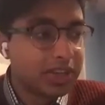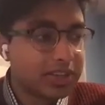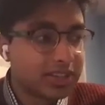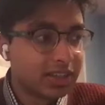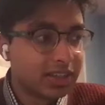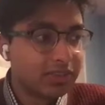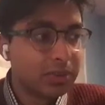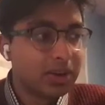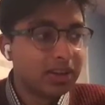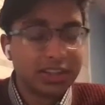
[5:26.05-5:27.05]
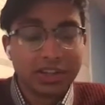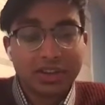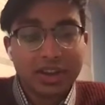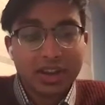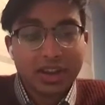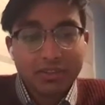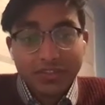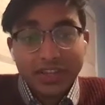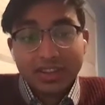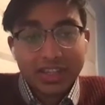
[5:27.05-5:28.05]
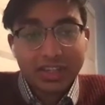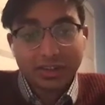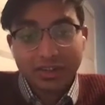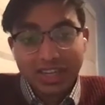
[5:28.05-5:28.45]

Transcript: Just like if you want to, feel like you're ready